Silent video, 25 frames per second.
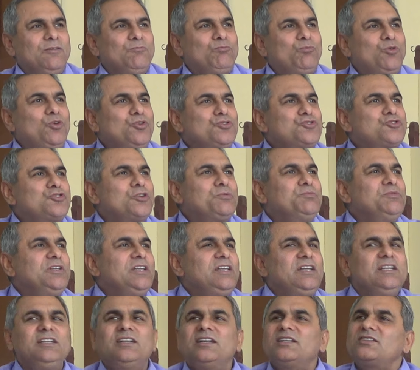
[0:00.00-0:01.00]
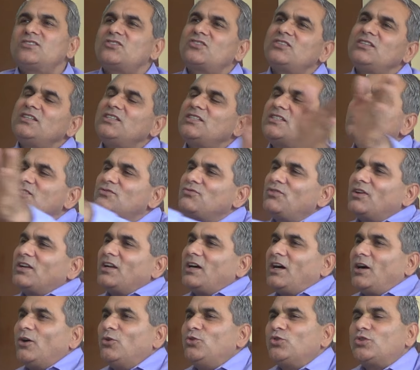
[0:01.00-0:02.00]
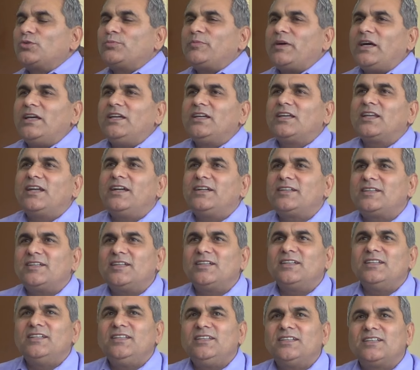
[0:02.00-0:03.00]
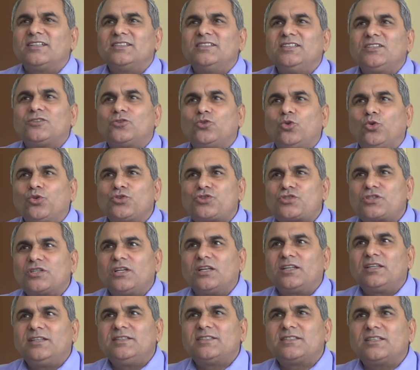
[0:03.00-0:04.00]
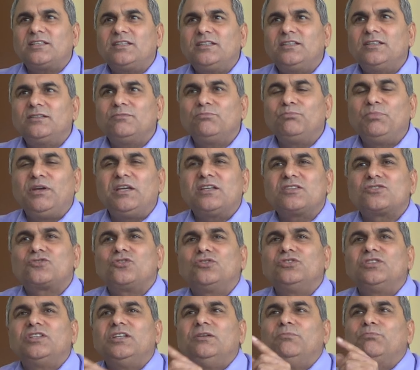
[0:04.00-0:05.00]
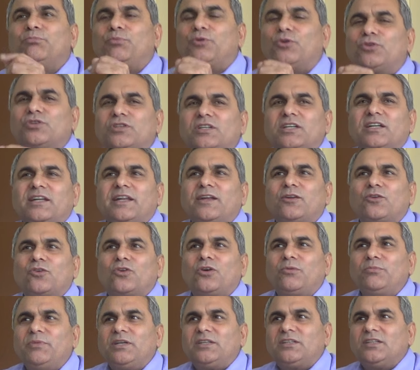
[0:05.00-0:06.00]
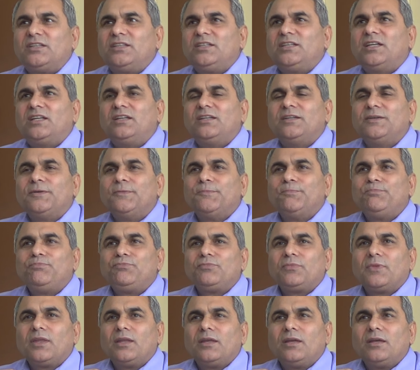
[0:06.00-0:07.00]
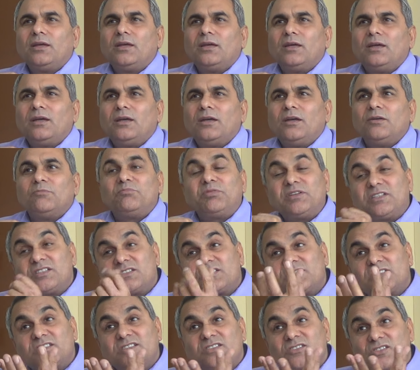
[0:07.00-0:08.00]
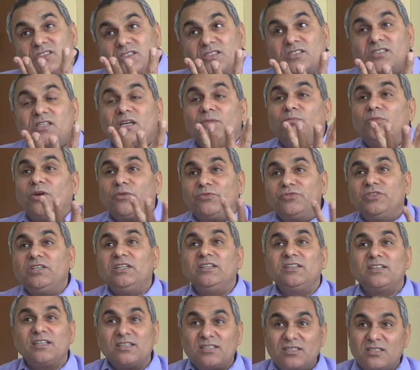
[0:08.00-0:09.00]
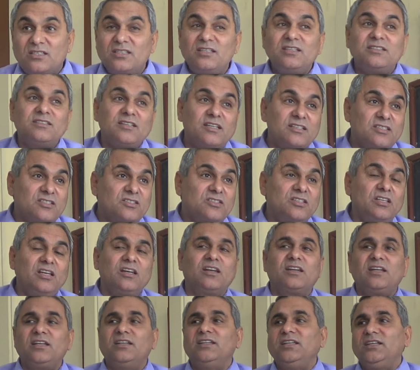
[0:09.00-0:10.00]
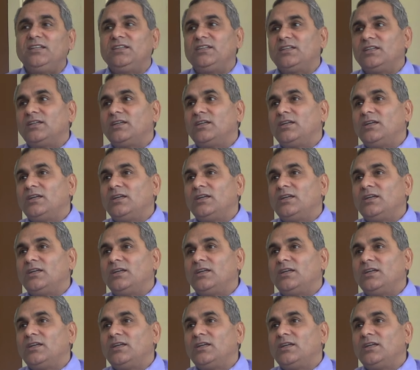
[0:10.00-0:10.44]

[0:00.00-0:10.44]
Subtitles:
Most of the industries were out-migrated near the coastal region based on the imported raw material. But some of the industries are still running